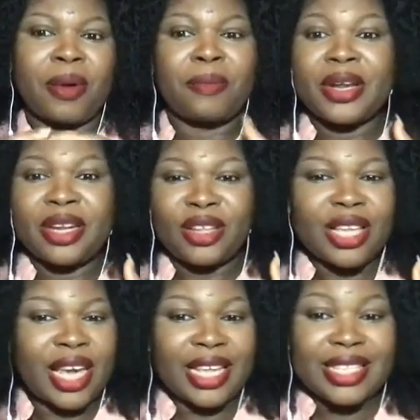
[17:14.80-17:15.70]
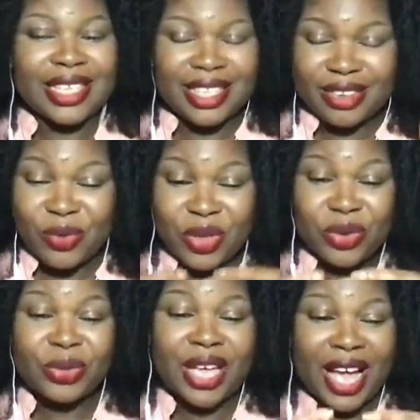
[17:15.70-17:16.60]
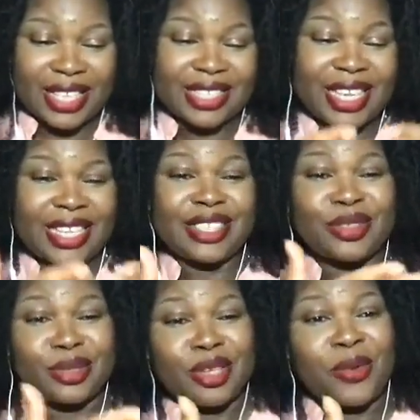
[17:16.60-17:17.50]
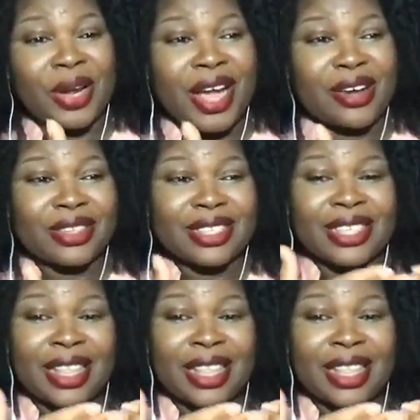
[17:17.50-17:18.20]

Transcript: But when you say this to someone else,